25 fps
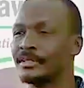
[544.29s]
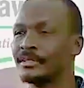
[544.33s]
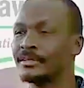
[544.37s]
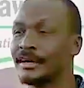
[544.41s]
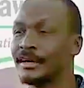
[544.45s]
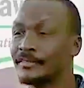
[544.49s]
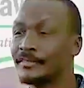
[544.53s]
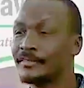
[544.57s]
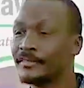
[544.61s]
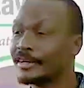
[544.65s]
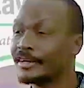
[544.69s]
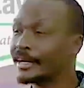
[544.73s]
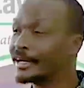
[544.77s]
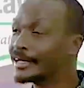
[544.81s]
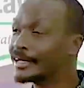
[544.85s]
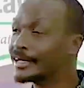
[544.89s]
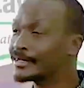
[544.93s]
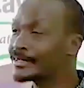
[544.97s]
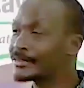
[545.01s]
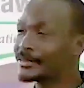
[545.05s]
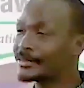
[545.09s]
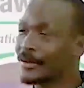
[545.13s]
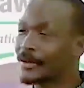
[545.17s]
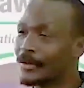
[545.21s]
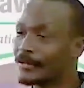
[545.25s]
So the African
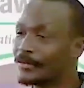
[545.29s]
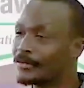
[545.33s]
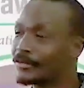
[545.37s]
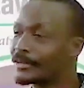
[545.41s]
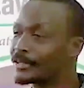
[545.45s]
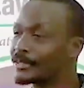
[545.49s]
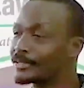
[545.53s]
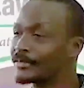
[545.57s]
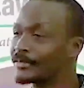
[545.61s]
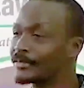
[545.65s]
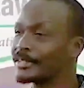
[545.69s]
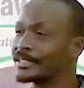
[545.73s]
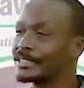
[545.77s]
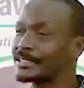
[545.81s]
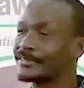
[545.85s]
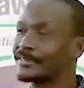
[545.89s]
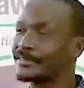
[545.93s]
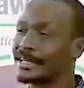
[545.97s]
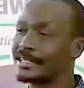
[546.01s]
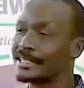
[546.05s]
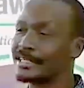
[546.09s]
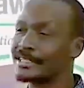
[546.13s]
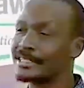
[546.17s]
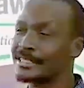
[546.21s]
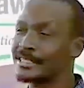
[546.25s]
is always a confluence of
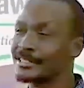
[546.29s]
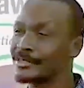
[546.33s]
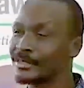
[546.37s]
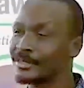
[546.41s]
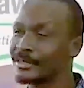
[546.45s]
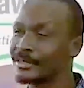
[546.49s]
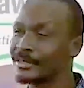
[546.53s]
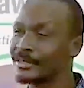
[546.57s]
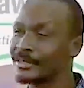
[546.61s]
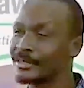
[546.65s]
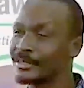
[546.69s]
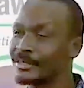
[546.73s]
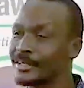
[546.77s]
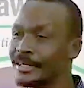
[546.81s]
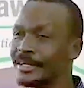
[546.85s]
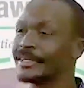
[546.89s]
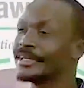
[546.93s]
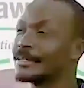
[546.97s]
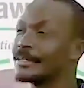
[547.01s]
this civilization